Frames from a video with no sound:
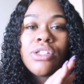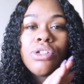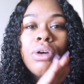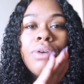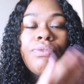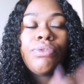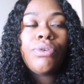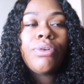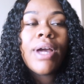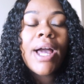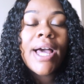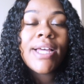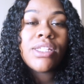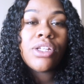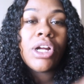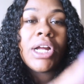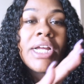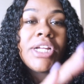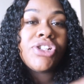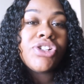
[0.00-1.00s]
So if you guys
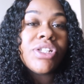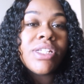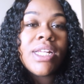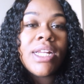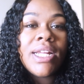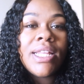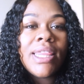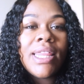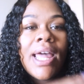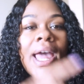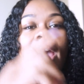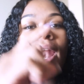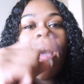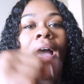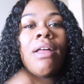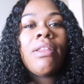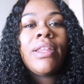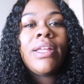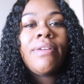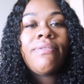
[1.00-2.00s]
are interested in that,
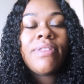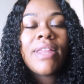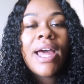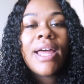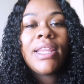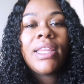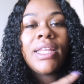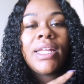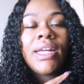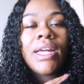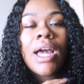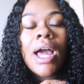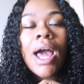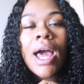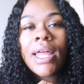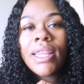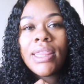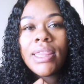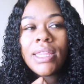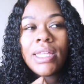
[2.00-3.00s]
I'll leave that link
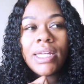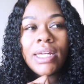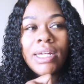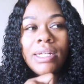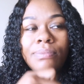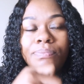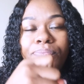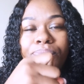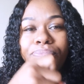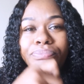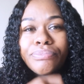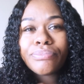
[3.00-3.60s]
on the